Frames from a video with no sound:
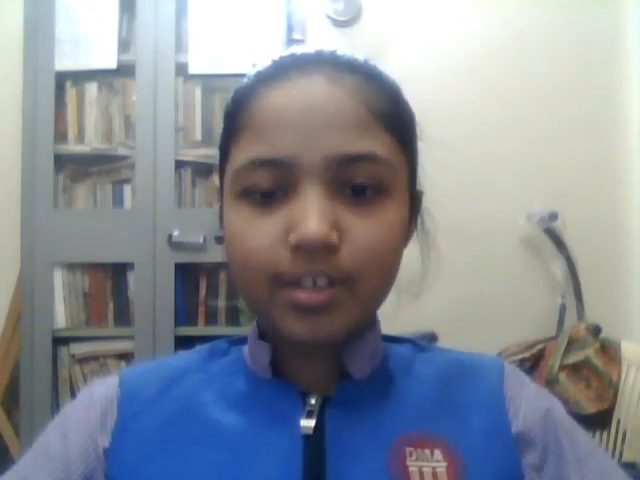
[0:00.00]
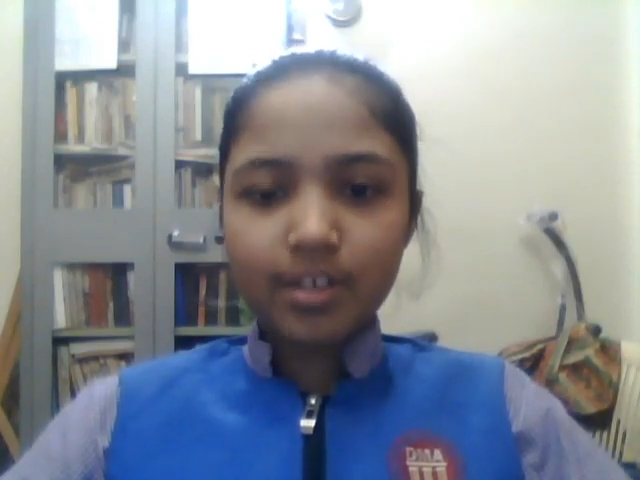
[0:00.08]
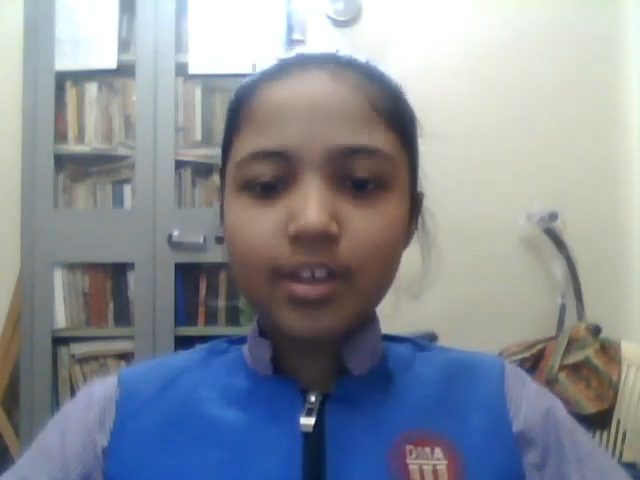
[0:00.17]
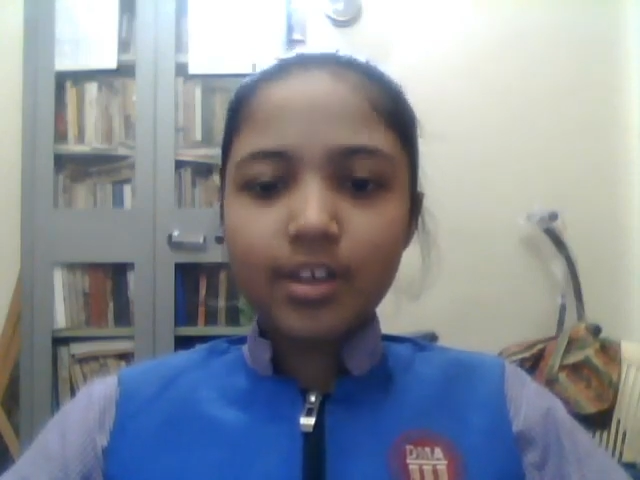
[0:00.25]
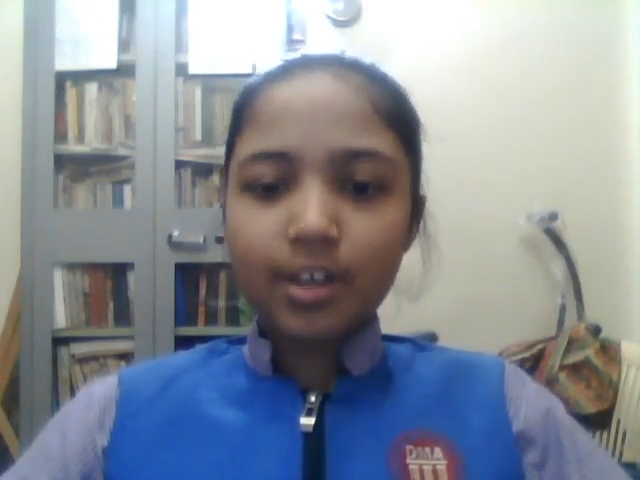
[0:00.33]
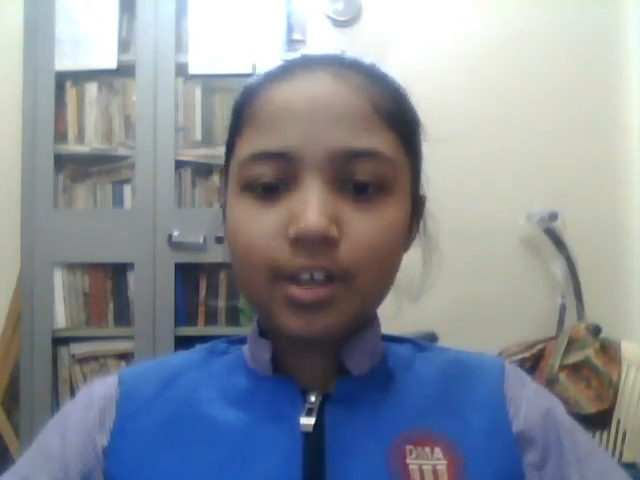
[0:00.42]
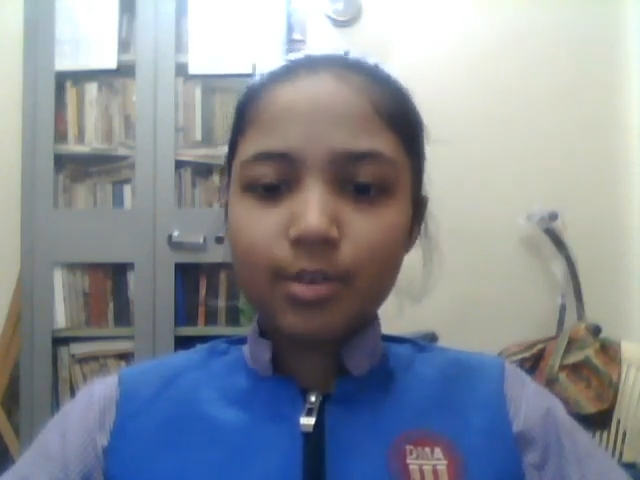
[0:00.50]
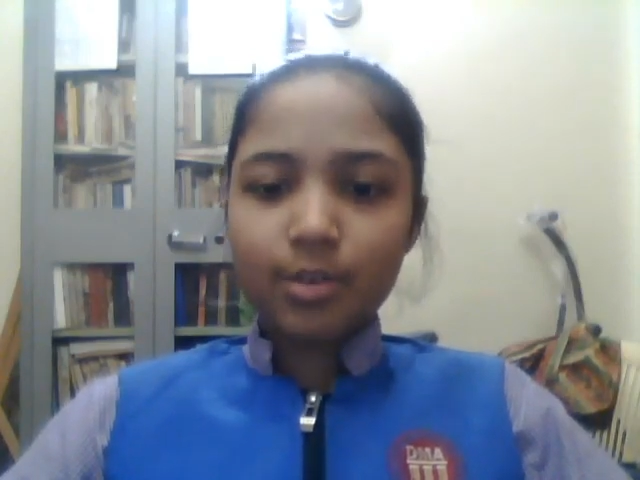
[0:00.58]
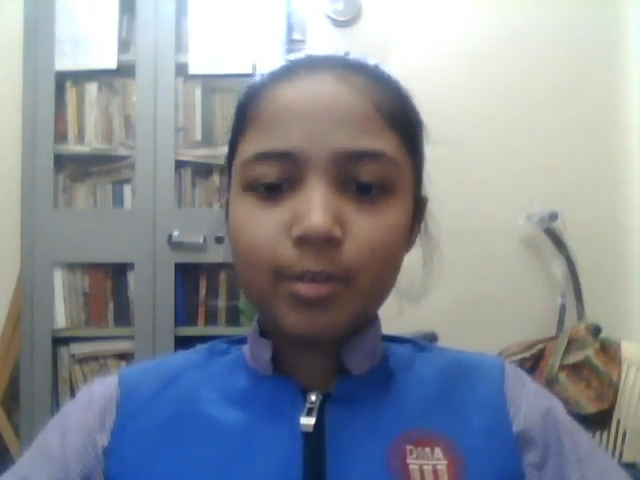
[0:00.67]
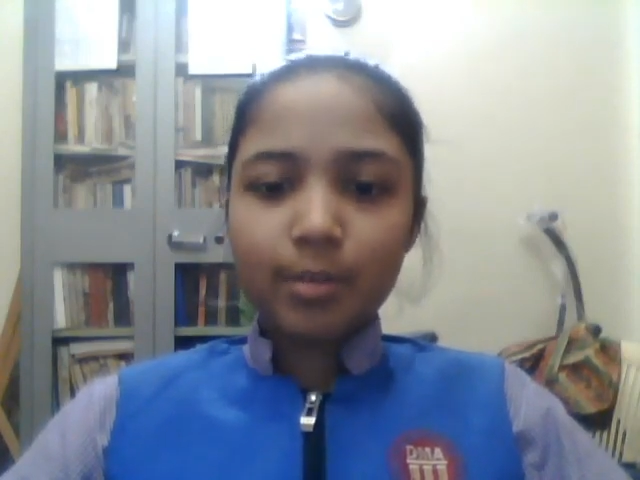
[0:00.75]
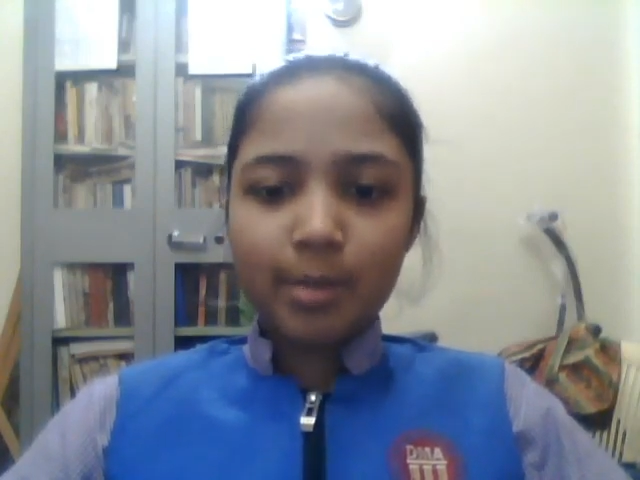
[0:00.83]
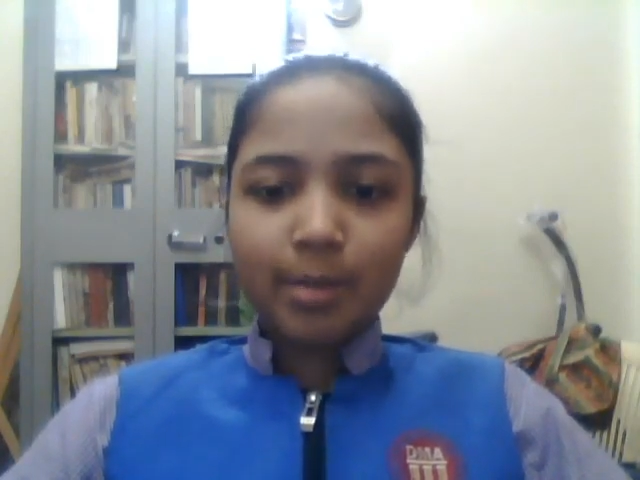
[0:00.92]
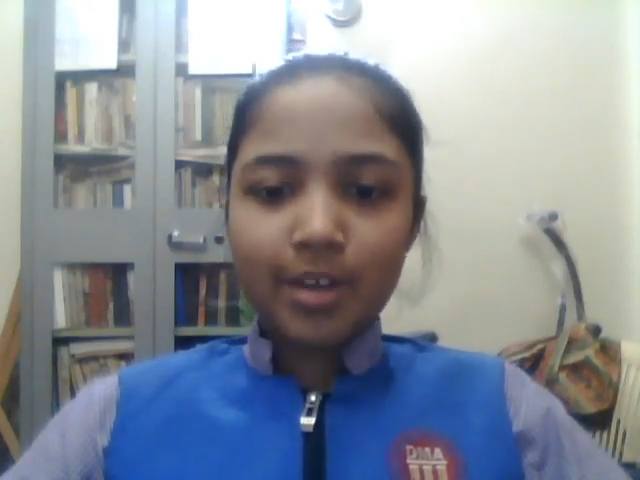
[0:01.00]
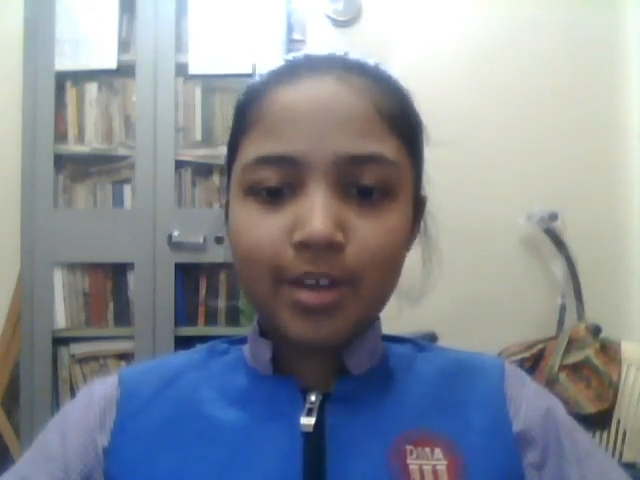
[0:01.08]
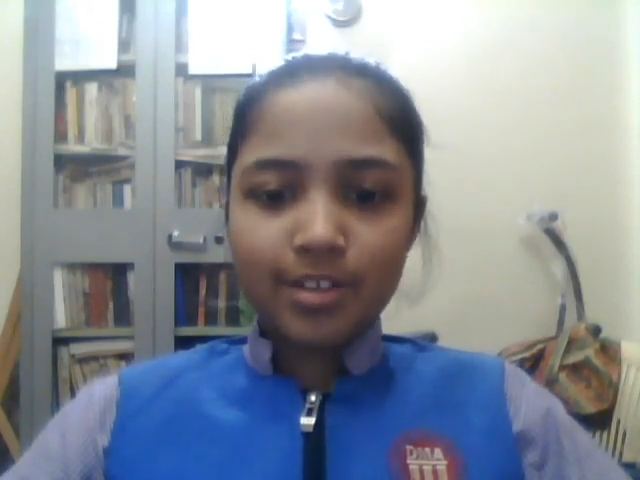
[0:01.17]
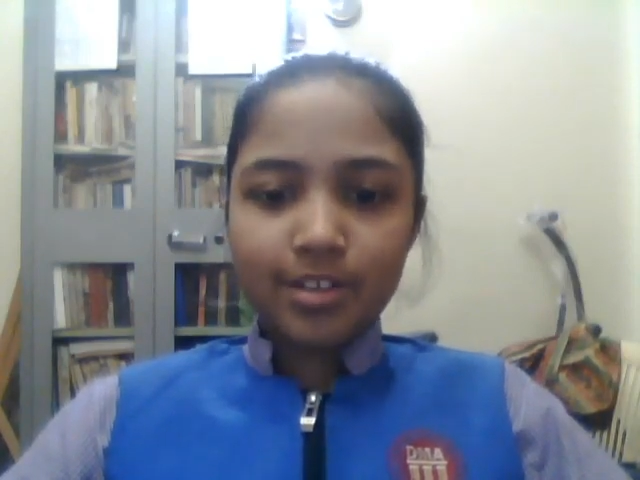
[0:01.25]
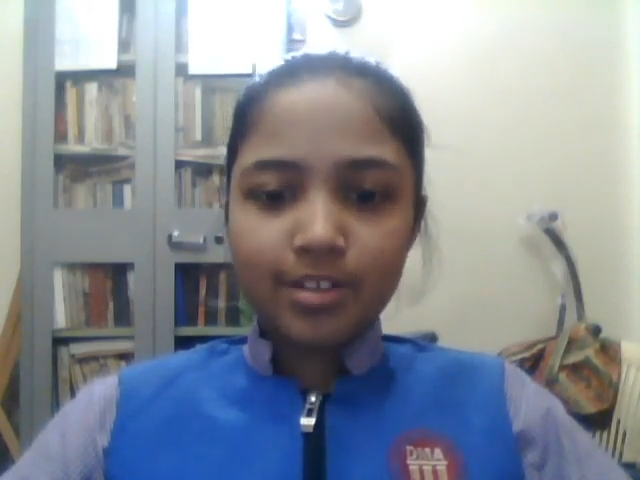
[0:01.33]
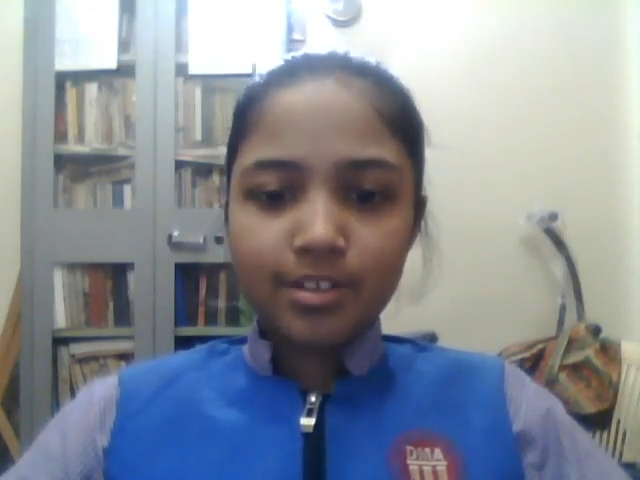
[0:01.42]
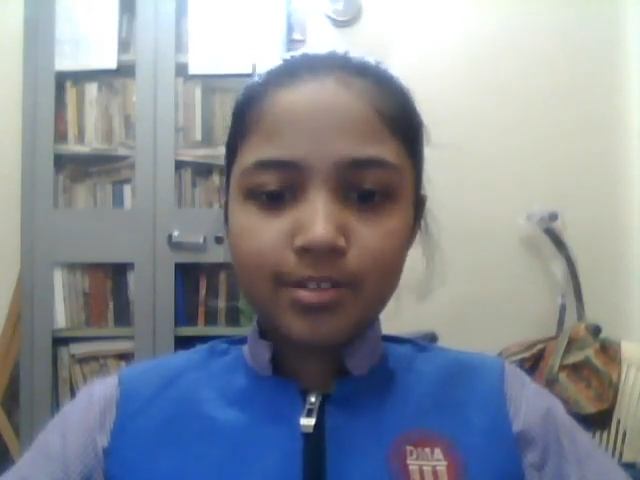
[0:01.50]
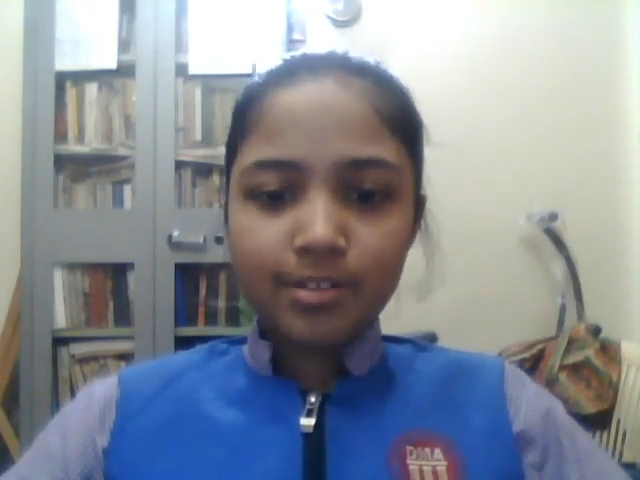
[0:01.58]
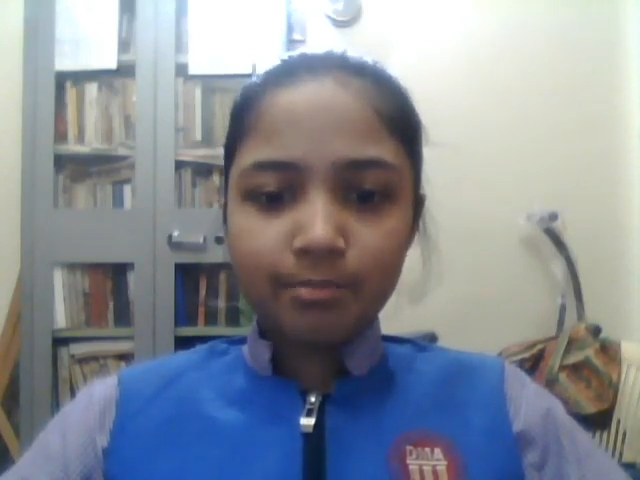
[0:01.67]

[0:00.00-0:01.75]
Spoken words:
including my parents.